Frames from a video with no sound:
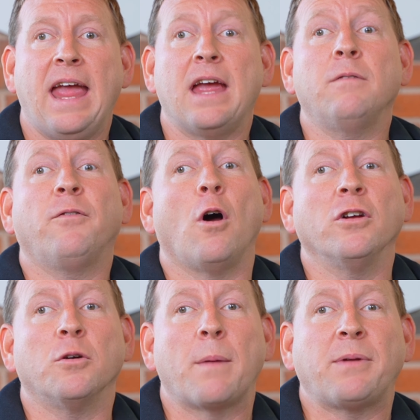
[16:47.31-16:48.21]
And for
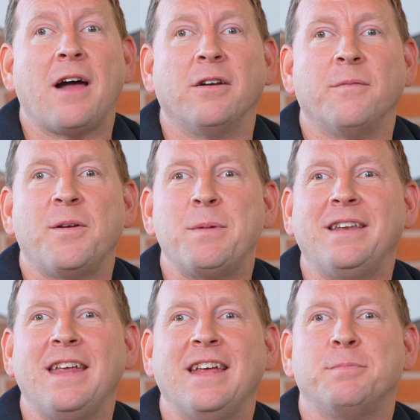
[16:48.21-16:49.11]
all your reptile and
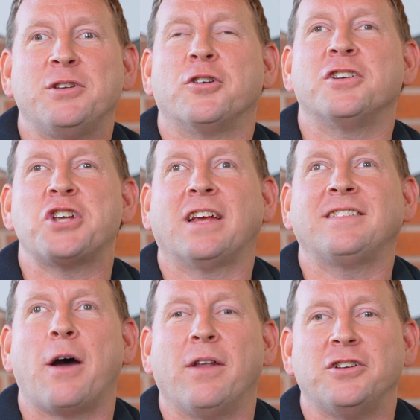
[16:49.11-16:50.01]
amphibian needs, be sure to check
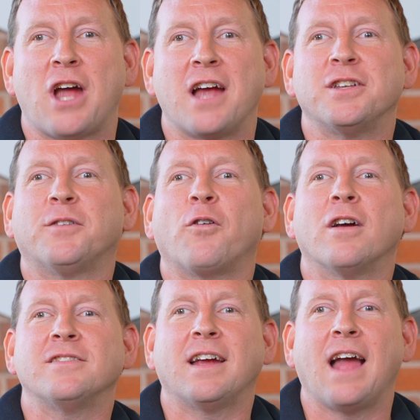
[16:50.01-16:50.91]
us out at
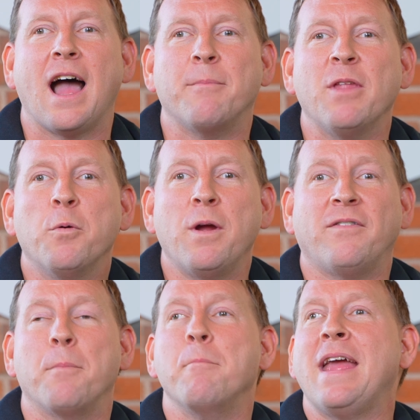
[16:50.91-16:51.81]
joshsfrogs.com. We
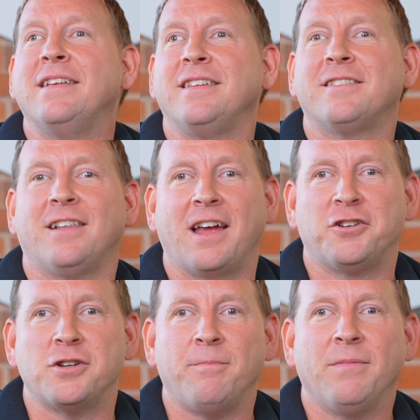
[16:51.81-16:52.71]
have an amazing
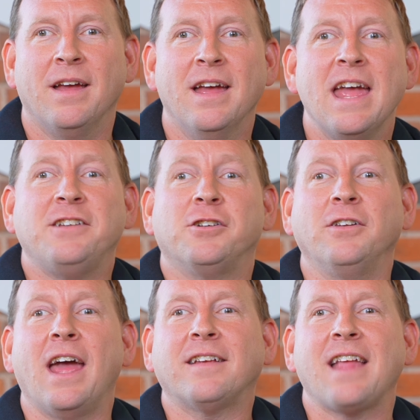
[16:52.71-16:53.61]
selection.
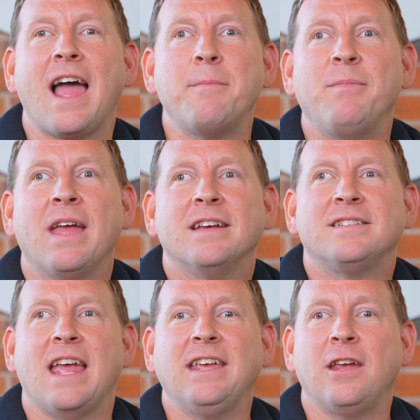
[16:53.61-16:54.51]
Until next time,
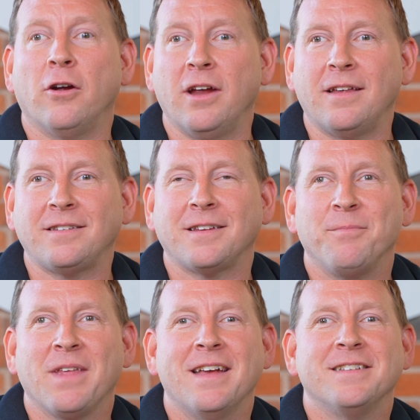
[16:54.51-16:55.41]
stay curious,
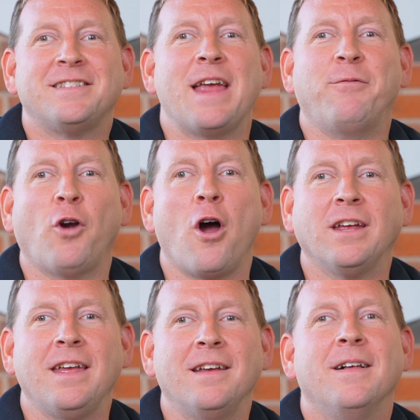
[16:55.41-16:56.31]
stay
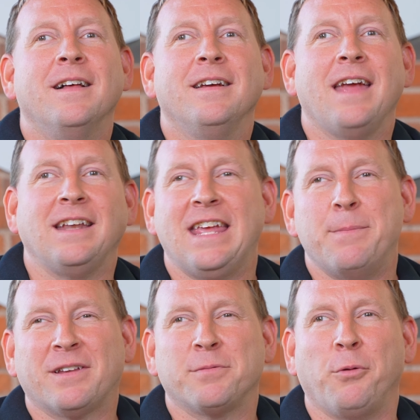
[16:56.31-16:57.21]
froggy, and
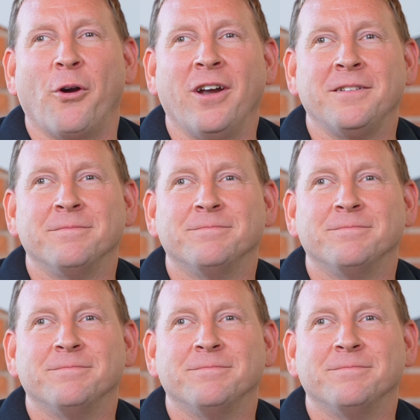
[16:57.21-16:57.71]
keep exploring.